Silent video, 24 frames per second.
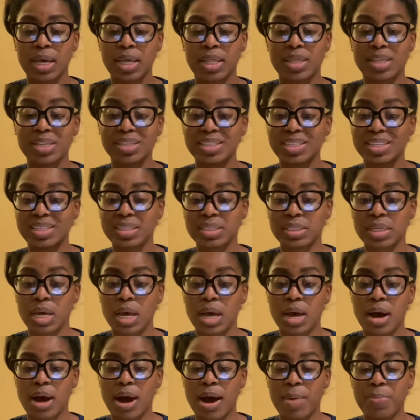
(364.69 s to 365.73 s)
This is
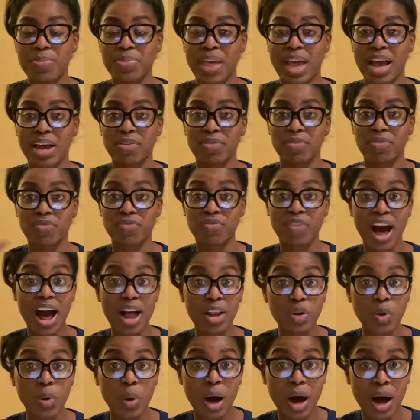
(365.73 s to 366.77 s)
that
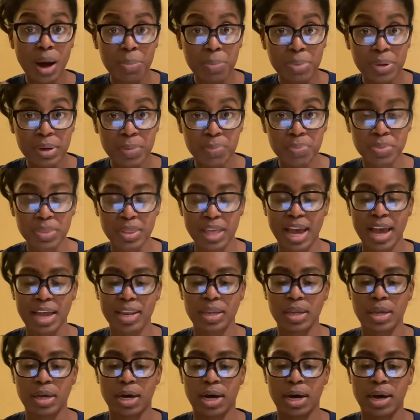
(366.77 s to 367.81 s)
follow-up that
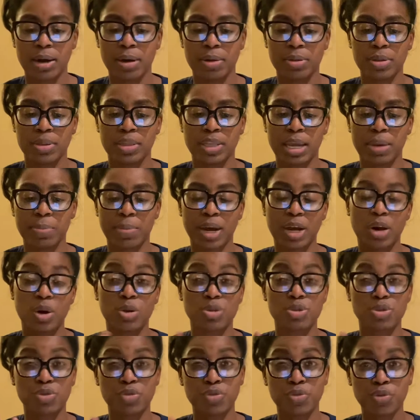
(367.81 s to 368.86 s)
they might
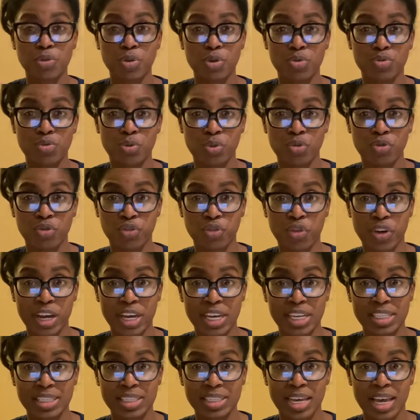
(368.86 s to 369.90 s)
also
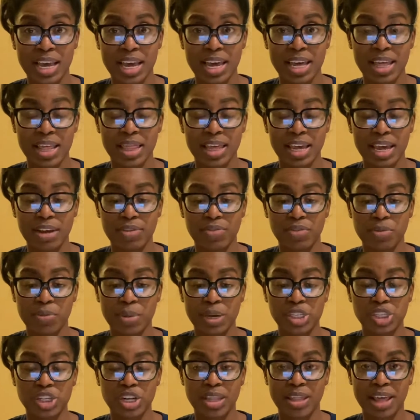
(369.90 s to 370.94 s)
phrase the
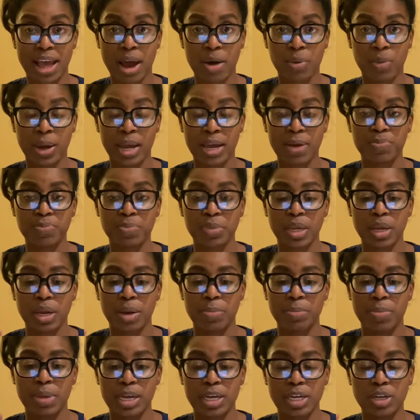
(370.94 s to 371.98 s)
information that way,
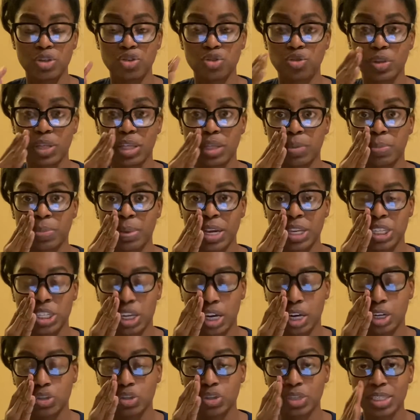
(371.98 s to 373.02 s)
making sure that the patient
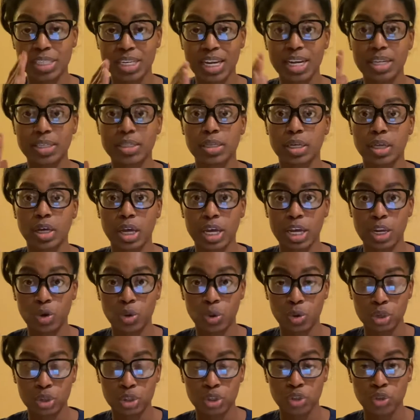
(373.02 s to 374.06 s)
understands. In
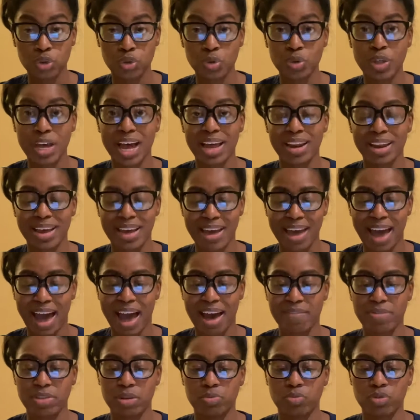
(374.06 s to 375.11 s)
order to do that,
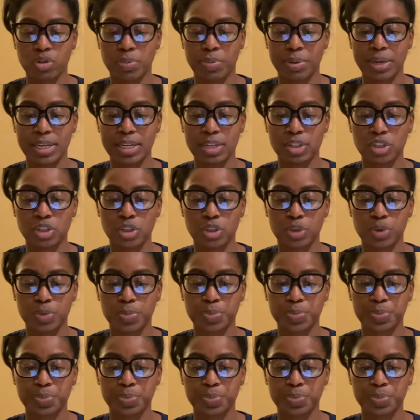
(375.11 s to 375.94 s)
have them repeat it to you.